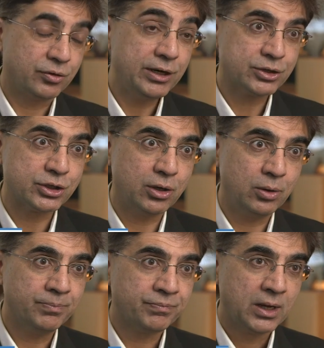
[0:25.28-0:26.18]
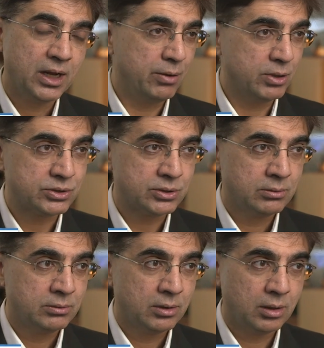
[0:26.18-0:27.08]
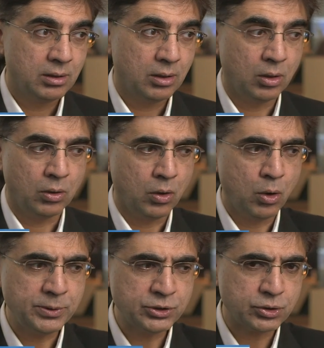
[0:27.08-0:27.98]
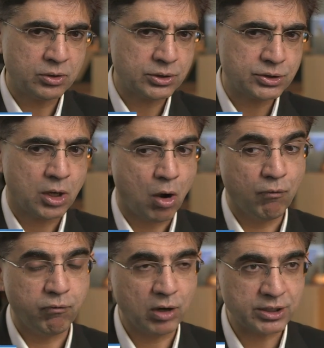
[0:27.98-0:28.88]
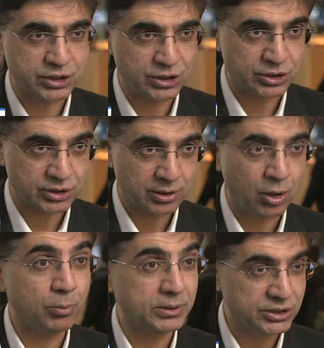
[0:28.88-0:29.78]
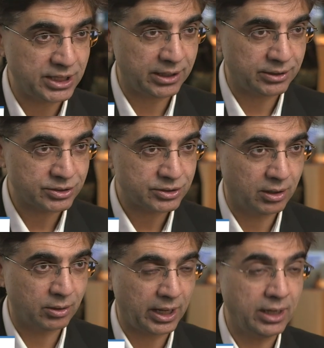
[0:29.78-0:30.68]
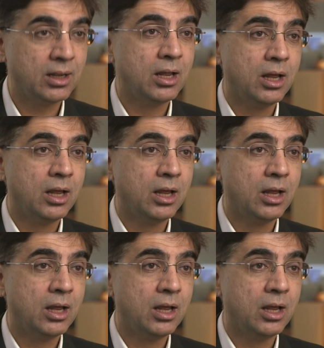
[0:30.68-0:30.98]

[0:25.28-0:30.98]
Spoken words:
3 years ago, it was open source versus open standards, okay?